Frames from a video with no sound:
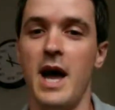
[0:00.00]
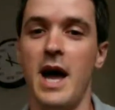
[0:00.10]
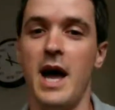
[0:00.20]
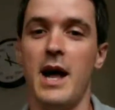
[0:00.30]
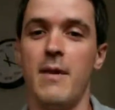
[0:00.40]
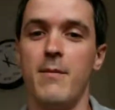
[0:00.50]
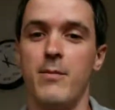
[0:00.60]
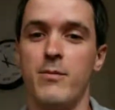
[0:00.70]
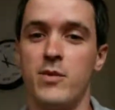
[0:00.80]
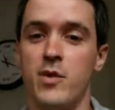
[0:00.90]

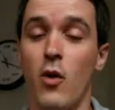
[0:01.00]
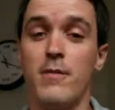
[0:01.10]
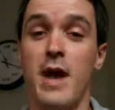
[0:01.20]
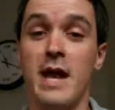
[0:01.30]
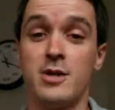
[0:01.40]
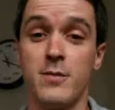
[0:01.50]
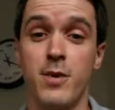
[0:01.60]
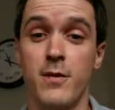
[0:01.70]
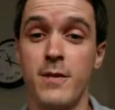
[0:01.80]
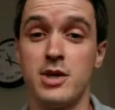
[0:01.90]
don't manage
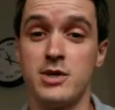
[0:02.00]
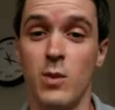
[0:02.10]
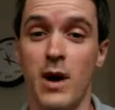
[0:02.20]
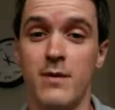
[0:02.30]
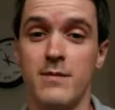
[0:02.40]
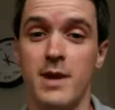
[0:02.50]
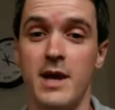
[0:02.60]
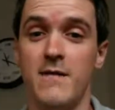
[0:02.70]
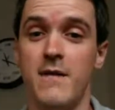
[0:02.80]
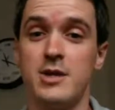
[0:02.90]
their permissions well
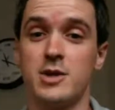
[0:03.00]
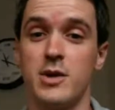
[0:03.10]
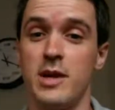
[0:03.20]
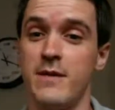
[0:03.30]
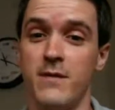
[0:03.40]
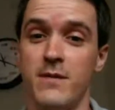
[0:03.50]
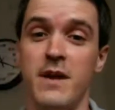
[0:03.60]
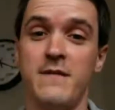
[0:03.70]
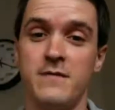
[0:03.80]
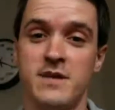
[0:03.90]
and eventually
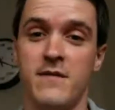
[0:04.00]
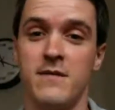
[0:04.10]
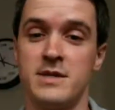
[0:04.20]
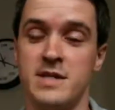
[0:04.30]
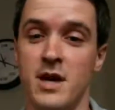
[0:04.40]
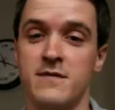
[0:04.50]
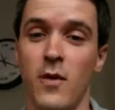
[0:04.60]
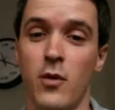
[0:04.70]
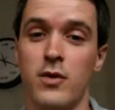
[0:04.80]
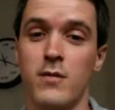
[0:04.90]
leave themselves
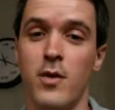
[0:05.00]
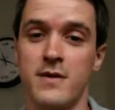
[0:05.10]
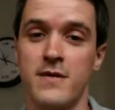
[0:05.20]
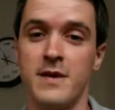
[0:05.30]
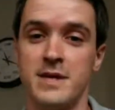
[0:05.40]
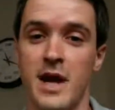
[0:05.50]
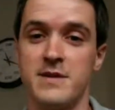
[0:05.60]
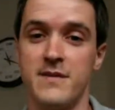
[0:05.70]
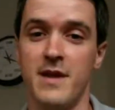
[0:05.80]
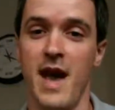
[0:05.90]
vulnerable to these
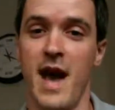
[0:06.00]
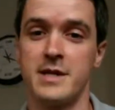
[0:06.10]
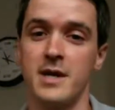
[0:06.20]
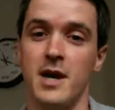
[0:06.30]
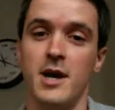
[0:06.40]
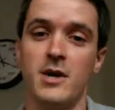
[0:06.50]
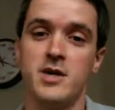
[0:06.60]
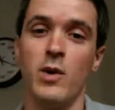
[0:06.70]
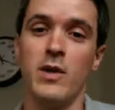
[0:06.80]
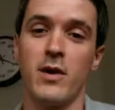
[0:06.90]
types of attacks.
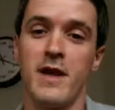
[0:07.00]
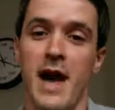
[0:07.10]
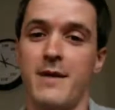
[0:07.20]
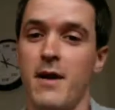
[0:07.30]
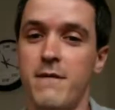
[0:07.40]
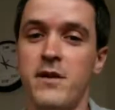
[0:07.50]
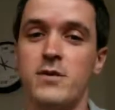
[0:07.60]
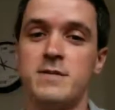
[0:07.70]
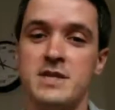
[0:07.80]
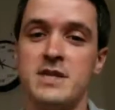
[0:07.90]
So we looked at a few
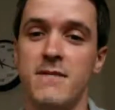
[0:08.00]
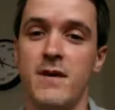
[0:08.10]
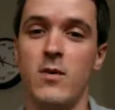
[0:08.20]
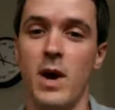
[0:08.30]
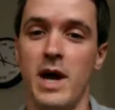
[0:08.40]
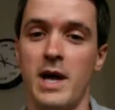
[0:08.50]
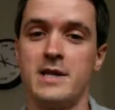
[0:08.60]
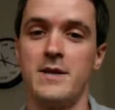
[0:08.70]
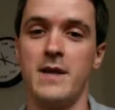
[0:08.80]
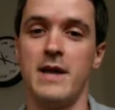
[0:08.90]
specific
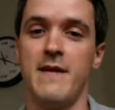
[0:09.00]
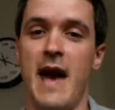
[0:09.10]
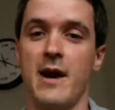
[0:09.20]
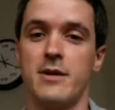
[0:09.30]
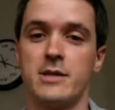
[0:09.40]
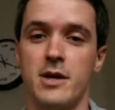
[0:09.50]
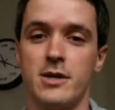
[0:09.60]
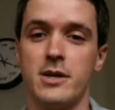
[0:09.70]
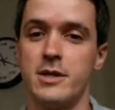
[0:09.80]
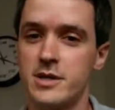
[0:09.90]
ways that attackers
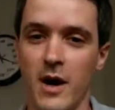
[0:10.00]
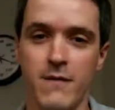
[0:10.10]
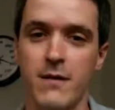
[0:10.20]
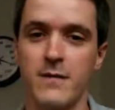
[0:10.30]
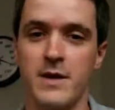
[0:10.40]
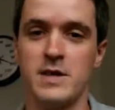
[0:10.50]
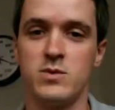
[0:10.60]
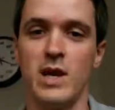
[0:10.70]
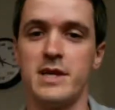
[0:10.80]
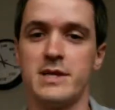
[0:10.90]
could discover these
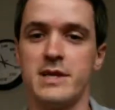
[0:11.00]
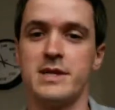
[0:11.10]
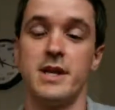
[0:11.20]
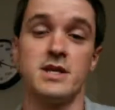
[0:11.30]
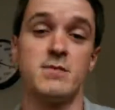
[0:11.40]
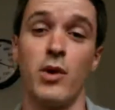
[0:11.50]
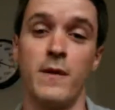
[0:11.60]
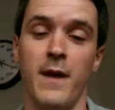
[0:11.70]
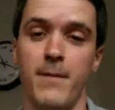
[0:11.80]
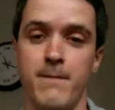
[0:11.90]
weaknesses and
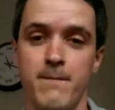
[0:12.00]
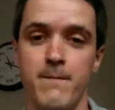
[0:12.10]
exploit them.